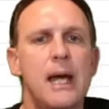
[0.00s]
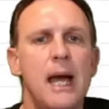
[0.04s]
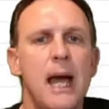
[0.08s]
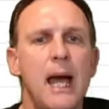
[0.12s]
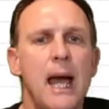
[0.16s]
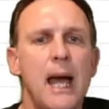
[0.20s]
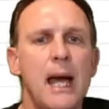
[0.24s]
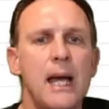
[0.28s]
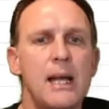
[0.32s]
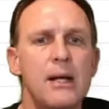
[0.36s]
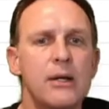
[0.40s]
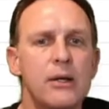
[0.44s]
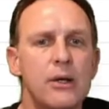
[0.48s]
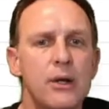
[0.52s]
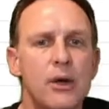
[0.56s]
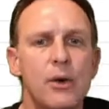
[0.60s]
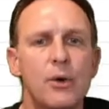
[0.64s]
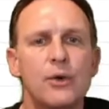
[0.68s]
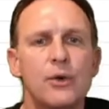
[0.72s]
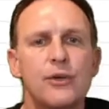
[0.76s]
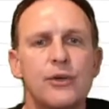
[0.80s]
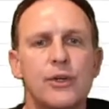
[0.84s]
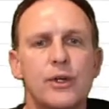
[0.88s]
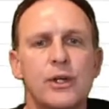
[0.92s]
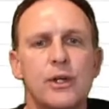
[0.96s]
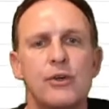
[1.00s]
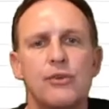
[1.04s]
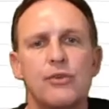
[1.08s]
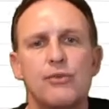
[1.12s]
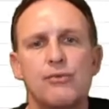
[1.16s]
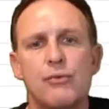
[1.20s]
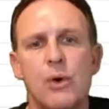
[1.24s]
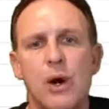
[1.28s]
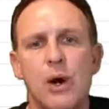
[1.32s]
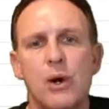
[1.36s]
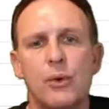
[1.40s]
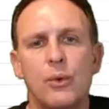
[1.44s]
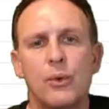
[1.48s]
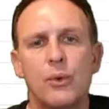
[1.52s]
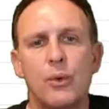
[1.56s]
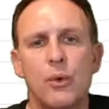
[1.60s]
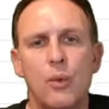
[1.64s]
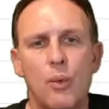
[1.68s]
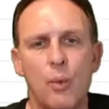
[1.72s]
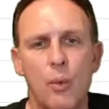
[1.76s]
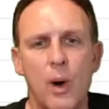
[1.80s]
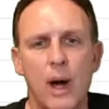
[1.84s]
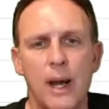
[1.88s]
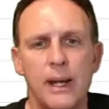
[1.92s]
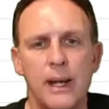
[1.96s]
and locked in row
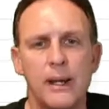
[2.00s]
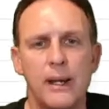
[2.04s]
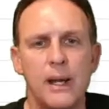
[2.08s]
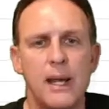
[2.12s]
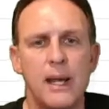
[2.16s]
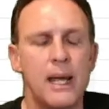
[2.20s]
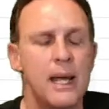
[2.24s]
1.